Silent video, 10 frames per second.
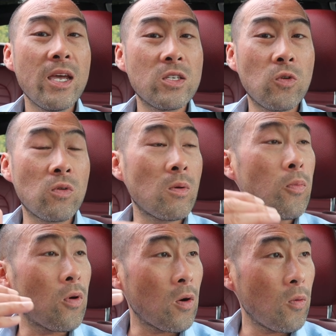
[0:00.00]
It's going to
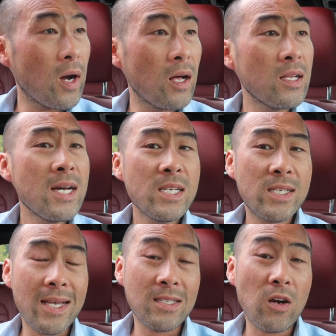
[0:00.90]
report well.
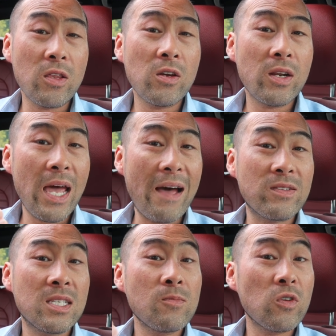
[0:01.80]
Chances are they're going to have
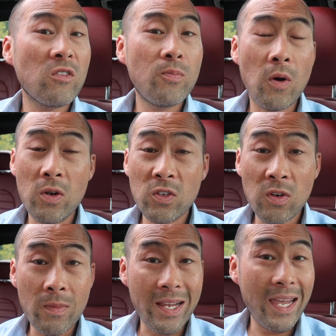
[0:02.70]
some sort of bonus
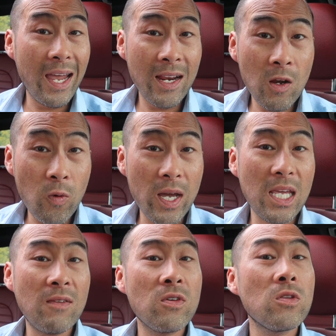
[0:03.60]
from it anyway,
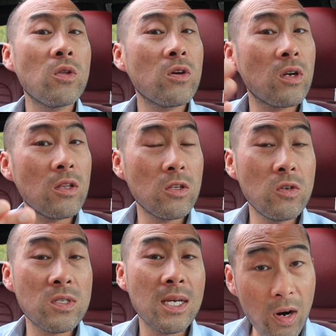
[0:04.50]
even though they're going to
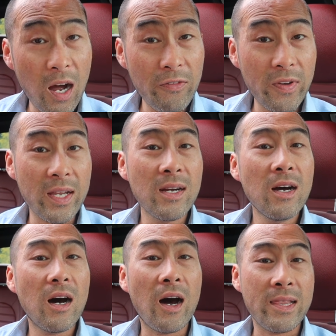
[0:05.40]
lose profit
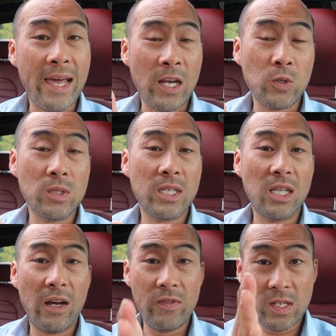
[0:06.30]
on the actual
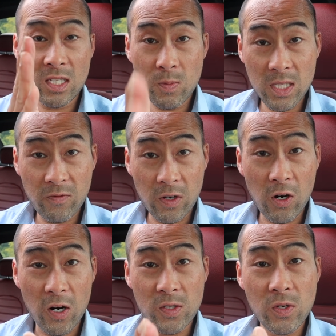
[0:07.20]
sale of this specific
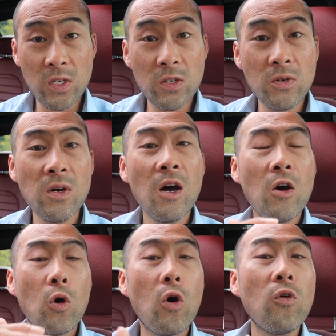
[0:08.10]
car to you.
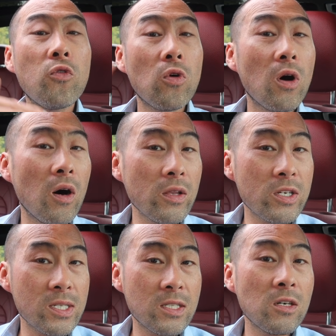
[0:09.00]
Overall, they're
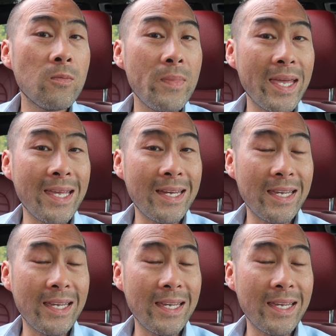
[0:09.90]
still making